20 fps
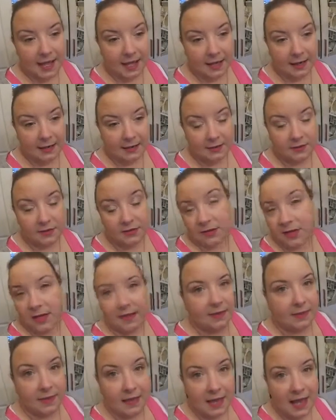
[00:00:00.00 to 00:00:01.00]
and
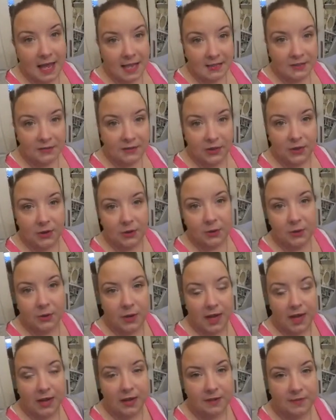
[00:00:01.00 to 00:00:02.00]
like the last few
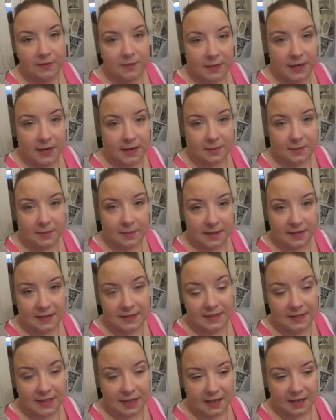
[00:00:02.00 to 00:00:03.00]
kind of minute
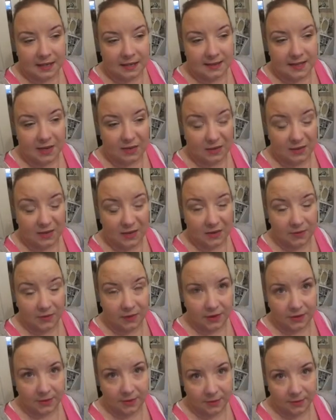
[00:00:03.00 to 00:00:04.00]
bits, things that really
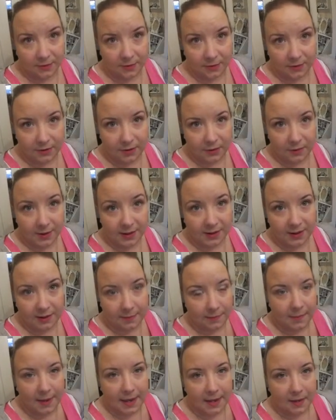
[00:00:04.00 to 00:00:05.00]
only go in,
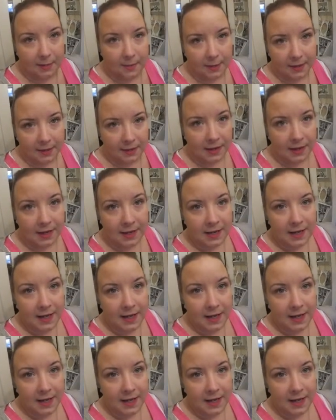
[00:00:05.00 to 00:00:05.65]
like makeup and